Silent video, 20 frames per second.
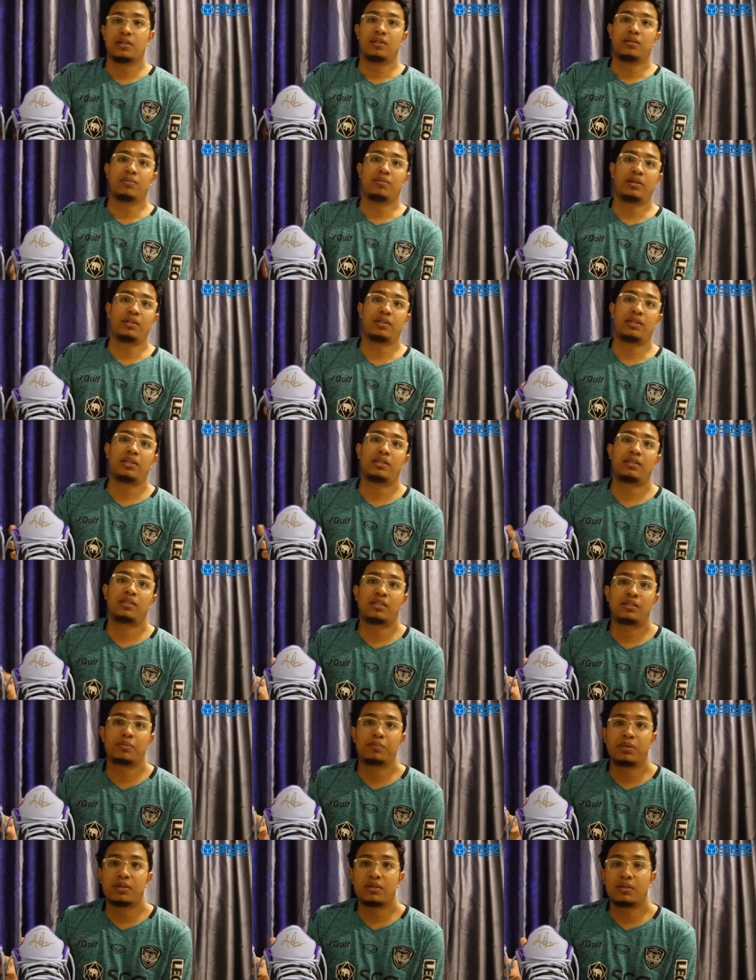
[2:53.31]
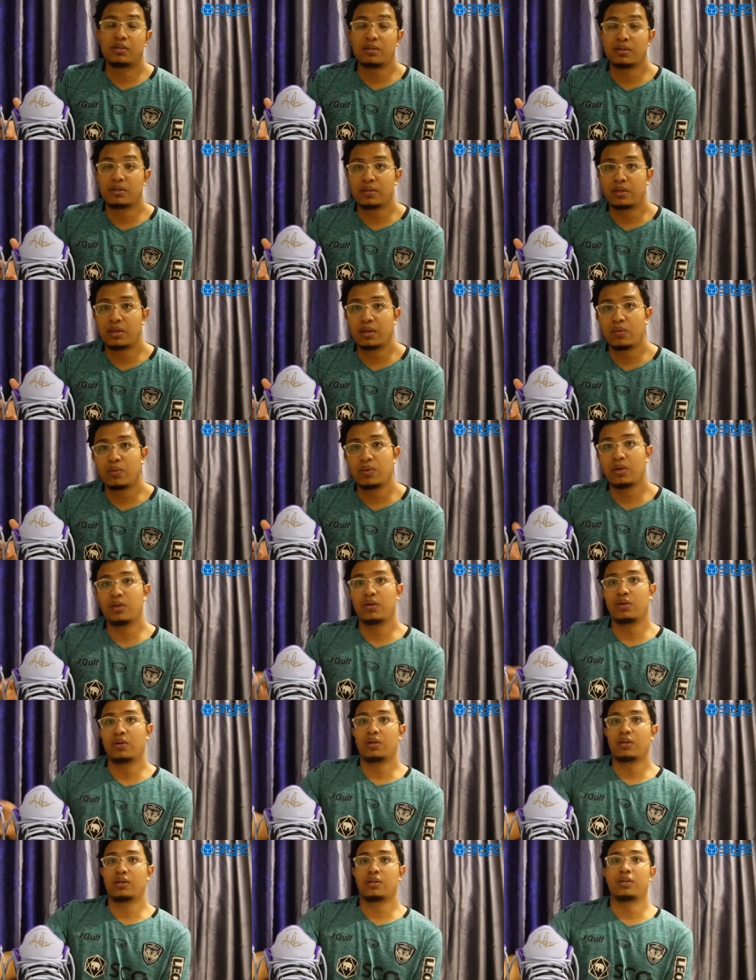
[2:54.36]
But that's his personal thing. We're
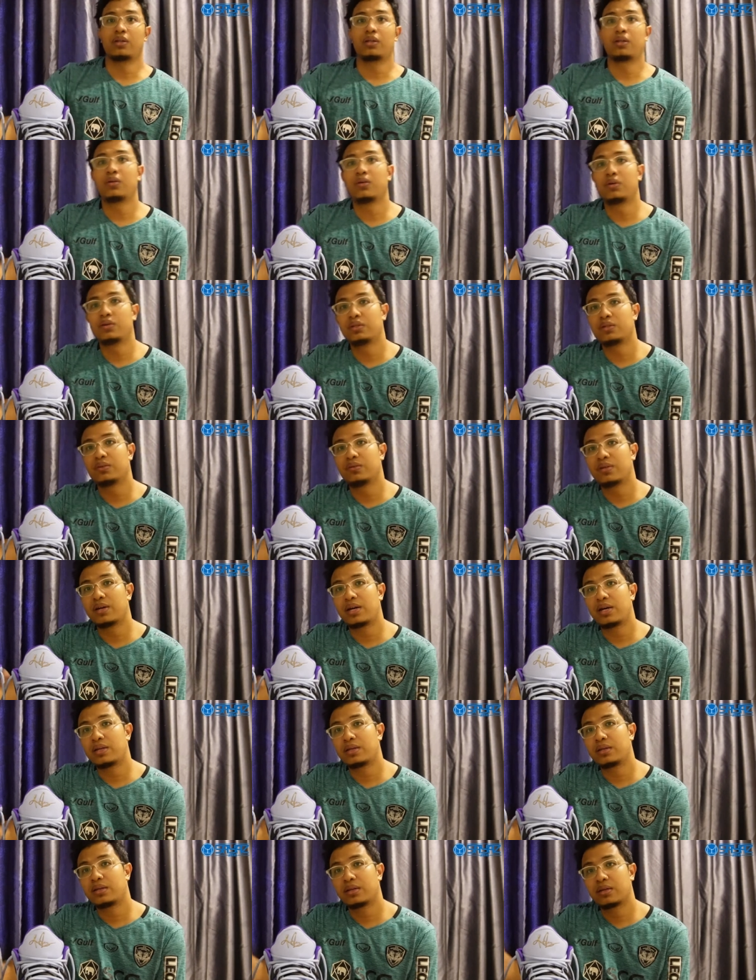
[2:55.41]
not gonna go into that.